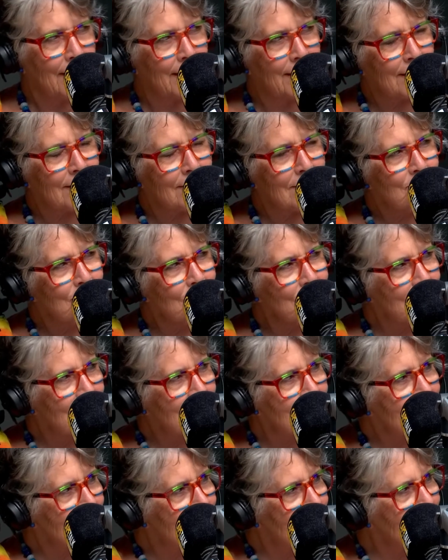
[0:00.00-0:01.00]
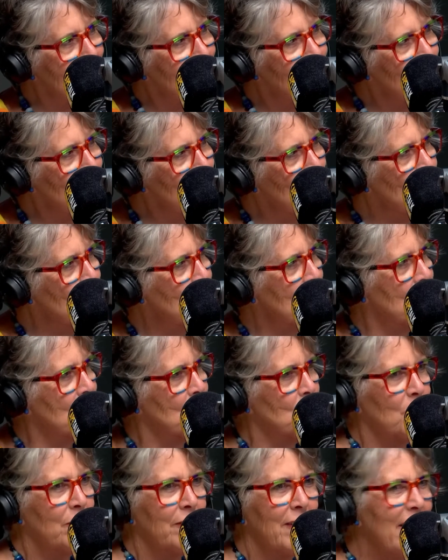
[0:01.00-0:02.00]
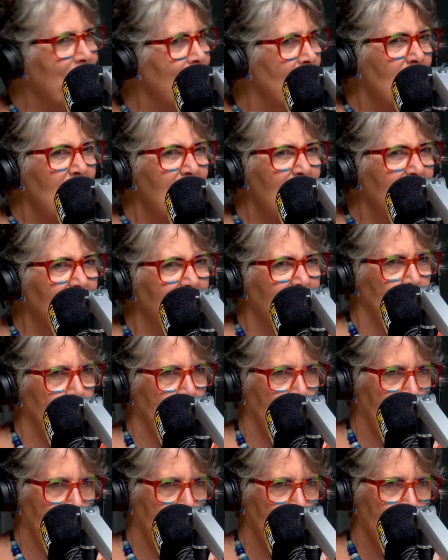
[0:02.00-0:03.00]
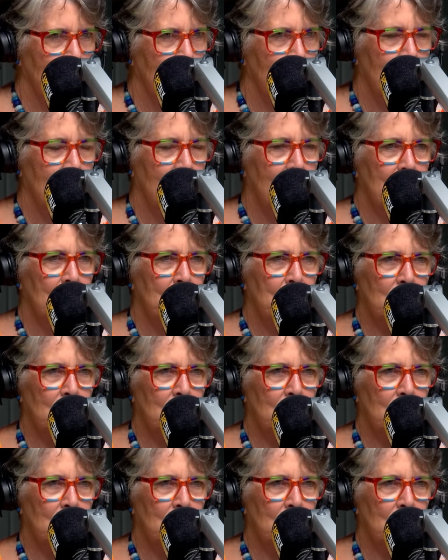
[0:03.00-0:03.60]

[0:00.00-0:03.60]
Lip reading: I thought, there's this whole new audience who've never heard of me. Yeah.